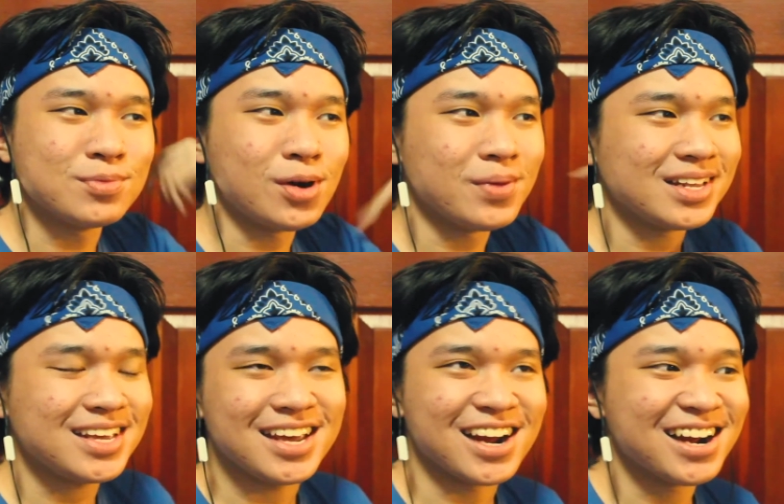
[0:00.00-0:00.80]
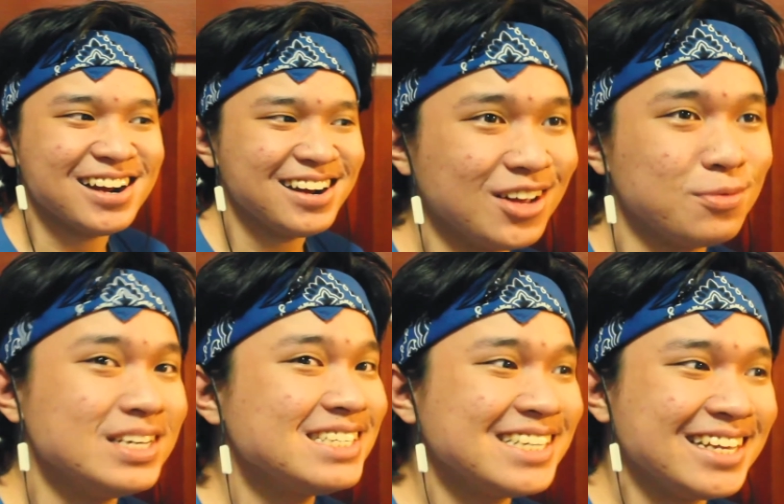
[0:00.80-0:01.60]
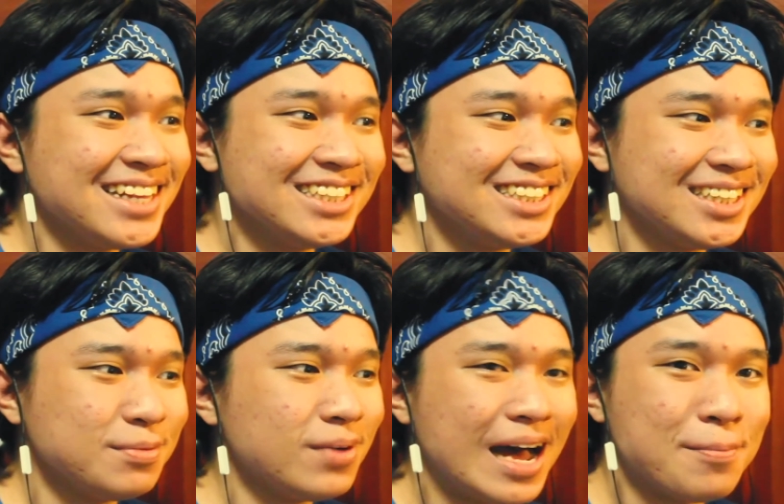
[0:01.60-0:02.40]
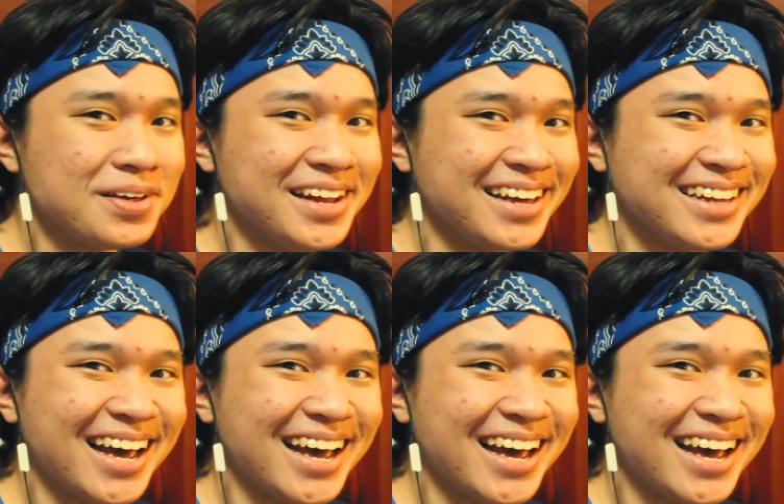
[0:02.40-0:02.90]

moment here? Could we see this ship happening